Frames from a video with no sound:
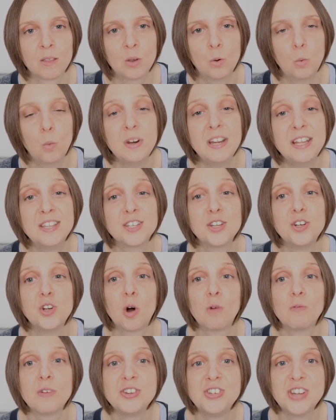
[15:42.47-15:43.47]
We need to
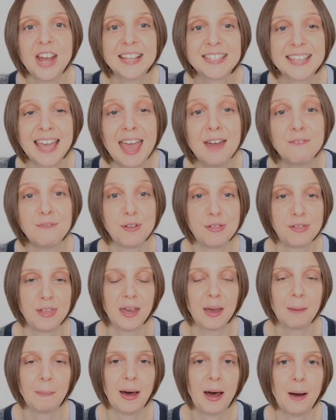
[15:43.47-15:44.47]
not reject everything
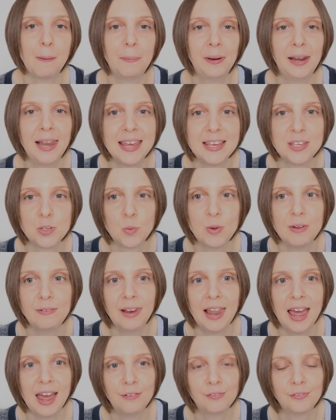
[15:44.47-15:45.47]
about a place we've
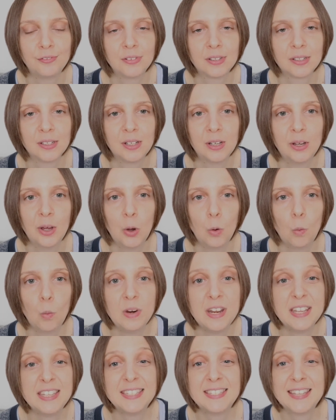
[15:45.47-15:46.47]
left. We
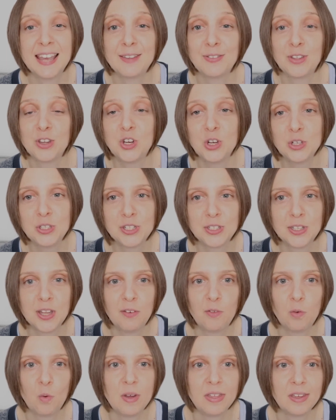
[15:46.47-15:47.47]
need to take the good
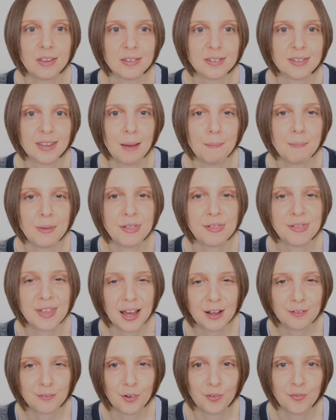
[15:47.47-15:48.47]
stuff with us and be
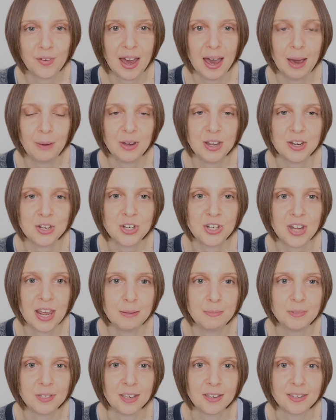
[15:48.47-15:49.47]
thankful for how it has
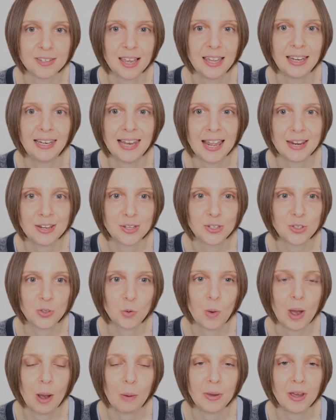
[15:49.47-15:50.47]
shaped us and led us to
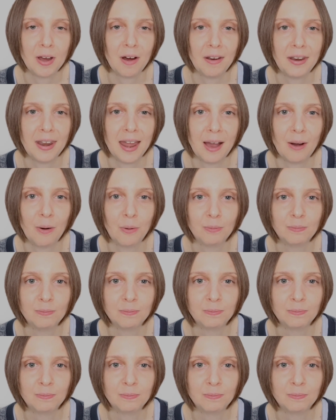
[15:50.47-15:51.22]
where we are now.